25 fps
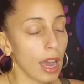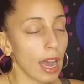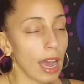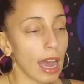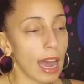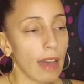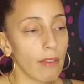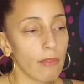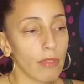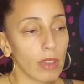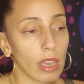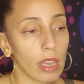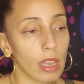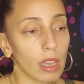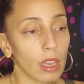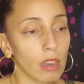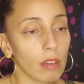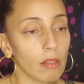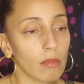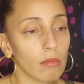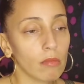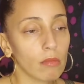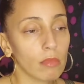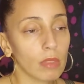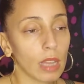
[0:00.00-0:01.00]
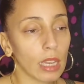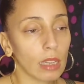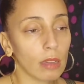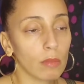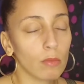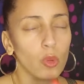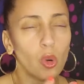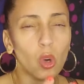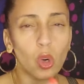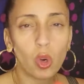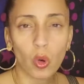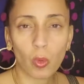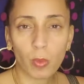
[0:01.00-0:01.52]
having like
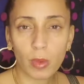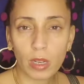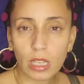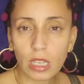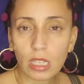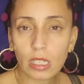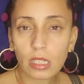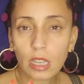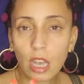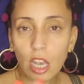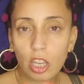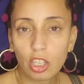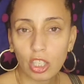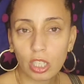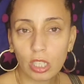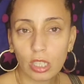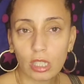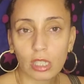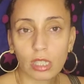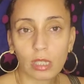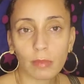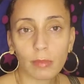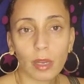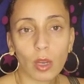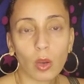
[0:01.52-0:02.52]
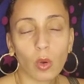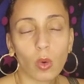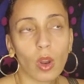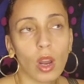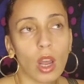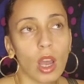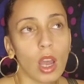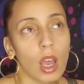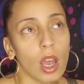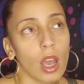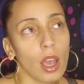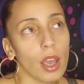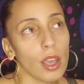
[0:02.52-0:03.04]
more open discussions about,
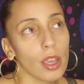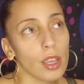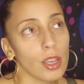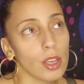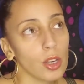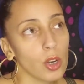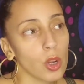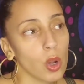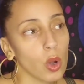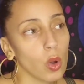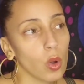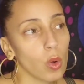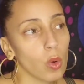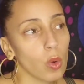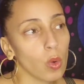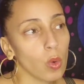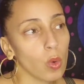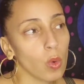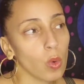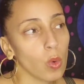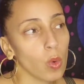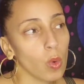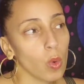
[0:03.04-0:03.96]
you know,